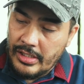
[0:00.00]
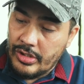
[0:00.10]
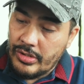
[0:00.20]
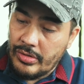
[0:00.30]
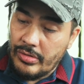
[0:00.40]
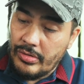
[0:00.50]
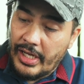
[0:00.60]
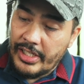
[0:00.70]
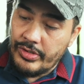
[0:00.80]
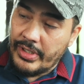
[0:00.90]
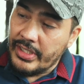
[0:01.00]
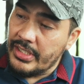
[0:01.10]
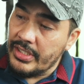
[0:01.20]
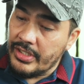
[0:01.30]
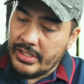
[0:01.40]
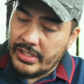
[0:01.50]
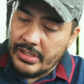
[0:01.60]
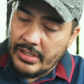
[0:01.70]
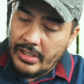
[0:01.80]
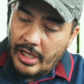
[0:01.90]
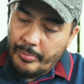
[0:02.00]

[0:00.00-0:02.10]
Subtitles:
So as you can see, there's a